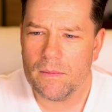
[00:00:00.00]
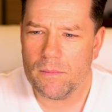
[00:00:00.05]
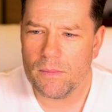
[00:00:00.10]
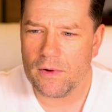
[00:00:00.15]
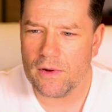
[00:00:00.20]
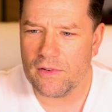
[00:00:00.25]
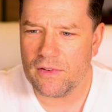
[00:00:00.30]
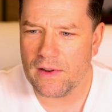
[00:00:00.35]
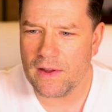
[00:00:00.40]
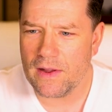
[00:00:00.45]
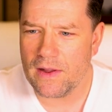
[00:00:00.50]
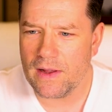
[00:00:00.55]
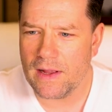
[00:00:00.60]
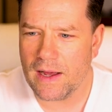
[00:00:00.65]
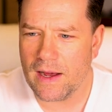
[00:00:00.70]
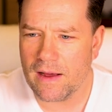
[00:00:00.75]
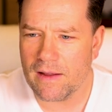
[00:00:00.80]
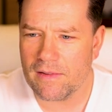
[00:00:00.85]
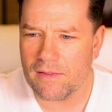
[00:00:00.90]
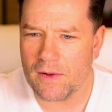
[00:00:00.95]
Appreciate you
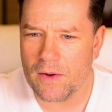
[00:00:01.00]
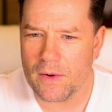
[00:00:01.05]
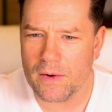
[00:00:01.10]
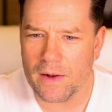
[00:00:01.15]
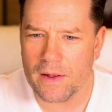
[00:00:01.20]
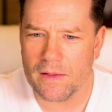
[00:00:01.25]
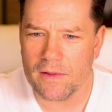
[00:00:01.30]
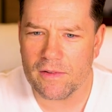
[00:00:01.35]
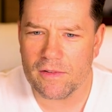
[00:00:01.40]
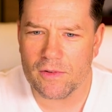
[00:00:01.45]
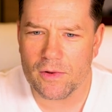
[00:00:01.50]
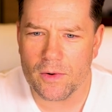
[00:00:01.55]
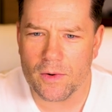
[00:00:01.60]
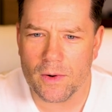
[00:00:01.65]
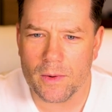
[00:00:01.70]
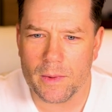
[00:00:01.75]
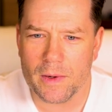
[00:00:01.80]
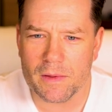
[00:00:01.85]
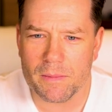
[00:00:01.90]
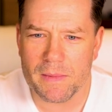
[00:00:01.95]
guys going on this
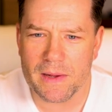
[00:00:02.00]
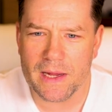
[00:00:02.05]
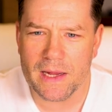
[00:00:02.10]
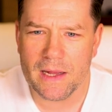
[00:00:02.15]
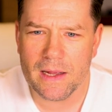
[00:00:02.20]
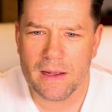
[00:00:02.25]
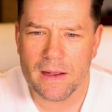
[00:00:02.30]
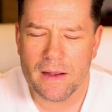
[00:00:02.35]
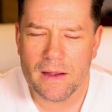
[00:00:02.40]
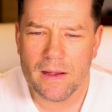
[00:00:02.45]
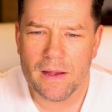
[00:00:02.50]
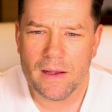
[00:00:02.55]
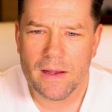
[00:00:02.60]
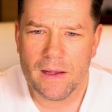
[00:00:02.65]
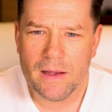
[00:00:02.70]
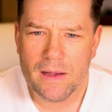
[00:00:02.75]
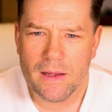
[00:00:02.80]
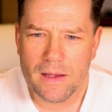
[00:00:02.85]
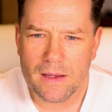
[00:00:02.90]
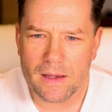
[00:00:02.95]
tour with me.
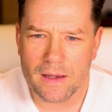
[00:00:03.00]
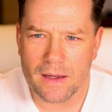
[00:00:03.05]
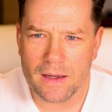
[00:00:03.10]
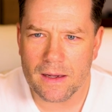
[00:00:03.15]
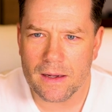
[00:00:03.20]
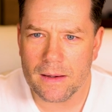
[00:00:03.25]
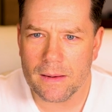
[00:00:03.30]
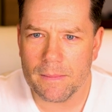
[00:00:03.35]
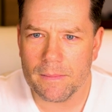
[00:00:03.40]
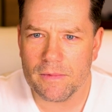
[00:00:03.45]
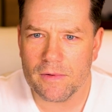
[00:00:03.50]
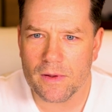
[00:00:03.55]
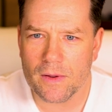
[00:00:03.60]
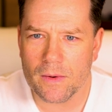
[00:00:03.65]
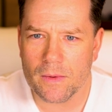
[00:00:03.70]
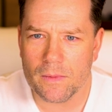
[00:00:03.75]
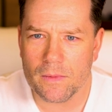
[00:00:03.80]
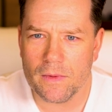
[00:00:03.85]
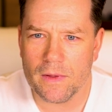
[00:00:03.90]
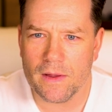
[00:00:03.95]

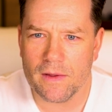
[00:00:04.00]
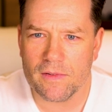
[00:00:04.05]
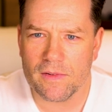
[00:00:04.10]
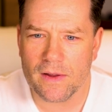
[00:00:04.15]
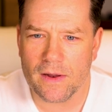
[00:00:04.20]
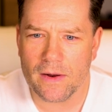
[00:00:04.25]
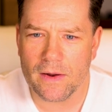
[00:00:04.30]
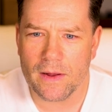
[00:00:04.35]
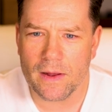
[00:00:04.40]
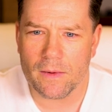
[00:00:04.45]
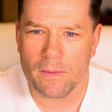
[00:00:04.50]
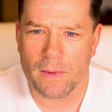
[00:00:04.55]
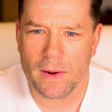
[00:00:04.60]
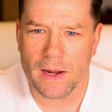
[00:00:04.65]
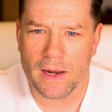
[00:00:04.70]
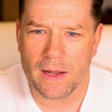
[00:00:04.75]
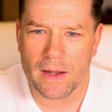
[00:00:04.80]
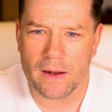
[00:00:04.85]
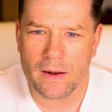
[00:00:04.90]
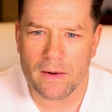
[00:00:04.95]
So this area
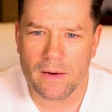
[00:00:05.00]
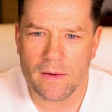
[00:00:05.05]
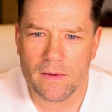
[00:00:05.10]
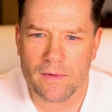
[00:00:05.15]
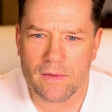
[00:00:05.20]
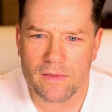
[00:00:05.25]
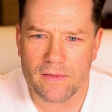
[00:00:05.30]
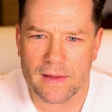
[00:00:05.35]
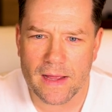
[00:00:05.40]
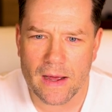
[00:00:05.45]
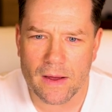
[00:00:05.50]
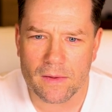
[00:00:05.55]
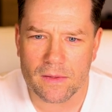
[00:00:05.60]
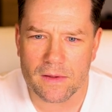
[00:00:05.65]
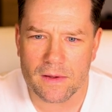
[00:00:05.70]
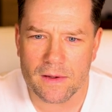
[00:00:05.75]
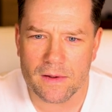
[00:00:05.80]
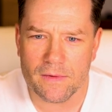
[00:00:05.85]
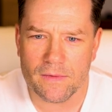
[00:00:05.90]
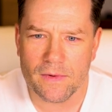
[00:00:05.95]
right here,
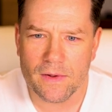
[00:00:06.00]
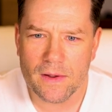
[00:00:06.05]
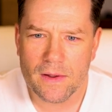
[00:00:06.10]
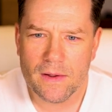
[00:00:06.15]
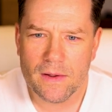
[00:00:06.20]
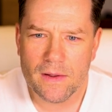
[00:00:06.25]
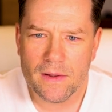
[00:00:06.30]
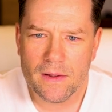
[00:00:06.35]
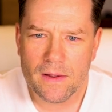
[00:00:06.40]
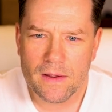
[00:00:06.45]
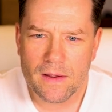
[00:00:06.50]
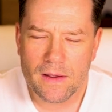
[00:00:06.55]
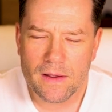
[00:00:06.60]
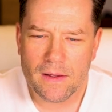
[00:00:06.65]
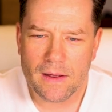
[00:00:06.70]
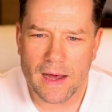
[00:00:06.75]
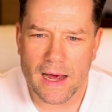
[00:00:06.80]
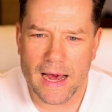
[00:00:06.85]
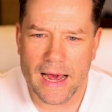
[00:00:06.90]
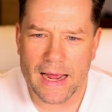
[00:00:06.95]
south of
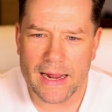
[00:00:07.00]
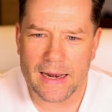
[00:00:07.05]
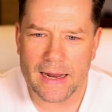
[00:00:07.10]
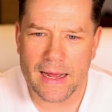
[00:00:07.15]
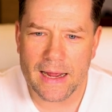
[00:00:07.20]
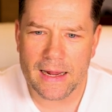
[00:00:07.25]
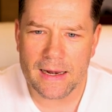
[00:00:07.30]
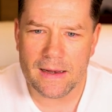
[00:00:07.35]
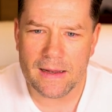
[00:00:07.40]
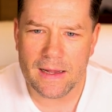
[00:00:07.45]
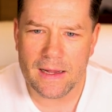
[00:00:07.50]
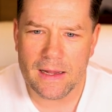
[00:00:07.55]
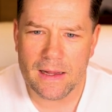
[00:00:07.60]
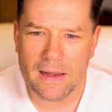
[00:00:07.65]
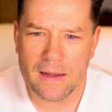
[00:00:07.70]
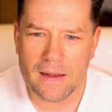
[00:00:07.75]
I-90